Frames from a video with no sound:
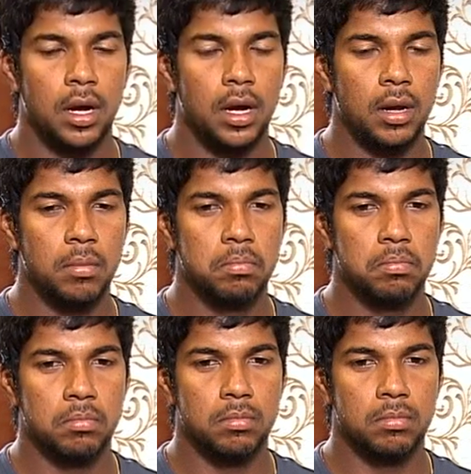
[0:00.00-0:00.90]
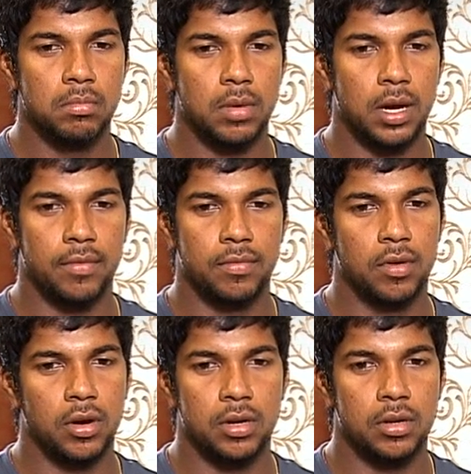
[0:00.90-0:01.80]
Uh, I've
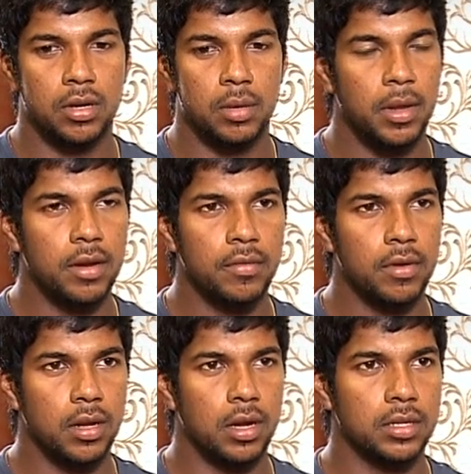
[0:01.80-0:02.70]
got to remain,